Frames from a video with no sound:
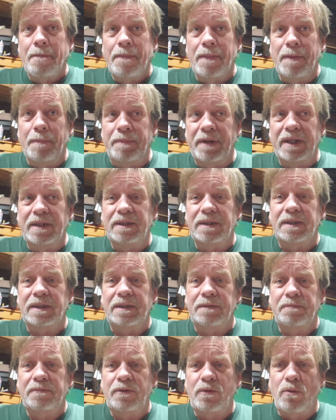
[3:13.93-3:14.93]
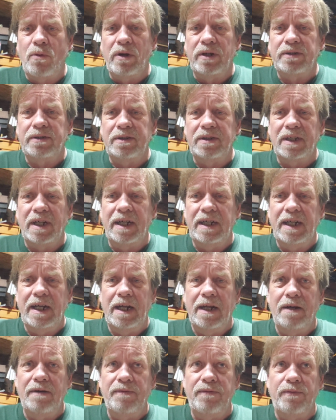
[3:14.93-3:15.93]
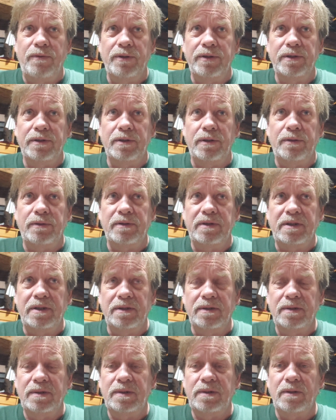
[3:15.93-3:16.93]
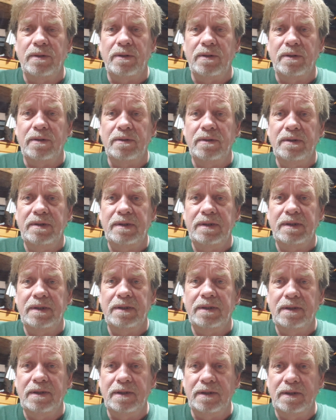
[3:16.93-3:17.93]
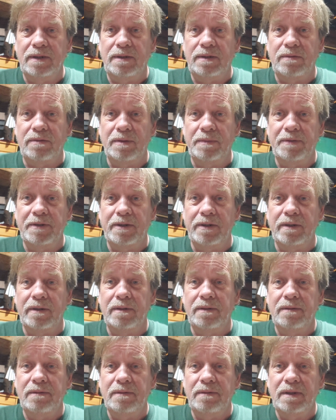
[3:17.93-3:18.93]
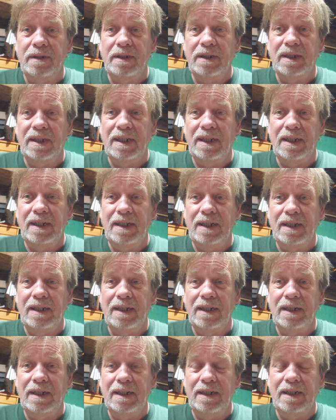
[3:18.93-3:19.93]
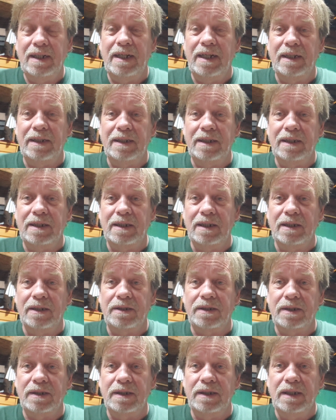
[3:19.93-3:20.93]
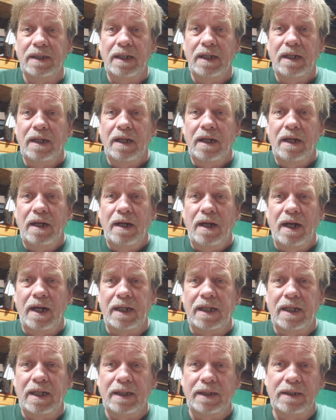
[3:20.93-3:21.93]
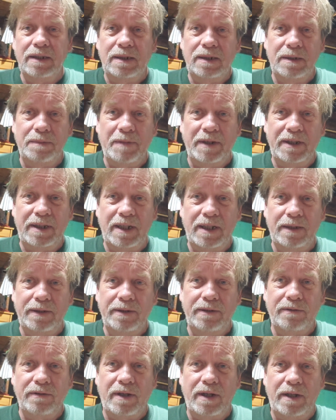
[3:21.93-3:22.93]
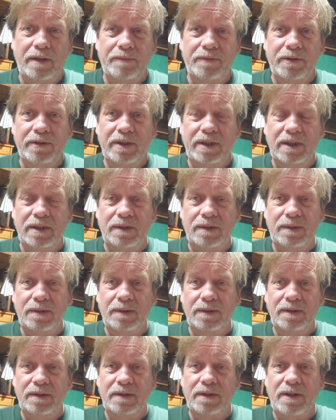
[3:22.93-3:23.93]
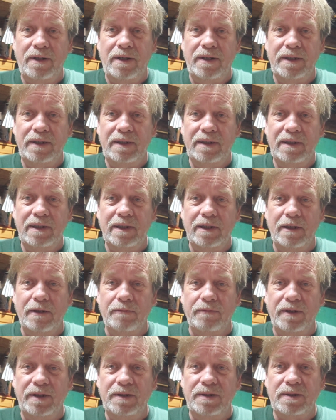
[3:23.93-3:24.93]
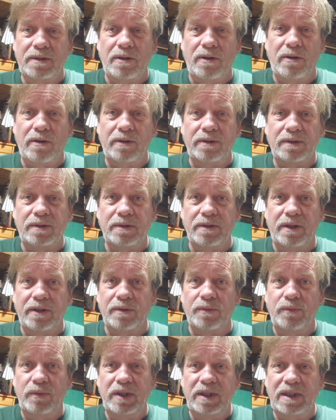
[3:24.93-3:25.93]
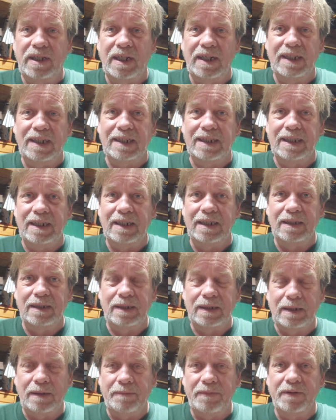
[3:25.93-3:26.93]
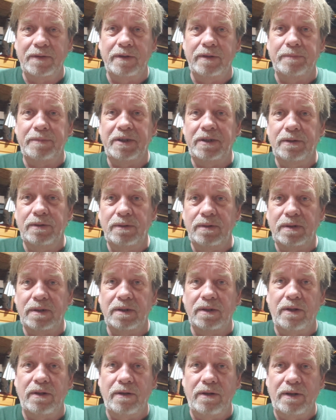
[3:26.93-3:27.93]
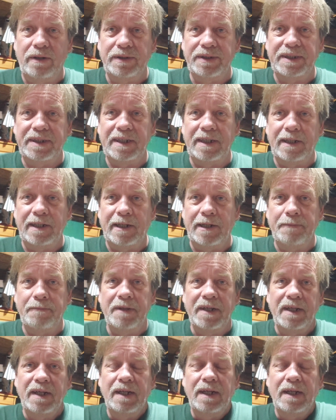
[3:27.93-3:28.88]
The biggest question I have for you, though, concerns the distributor and the ignition. Again, this is my daily driver. It's not a race car. It's not a weekend thing. It's something I'm going to be using all the time.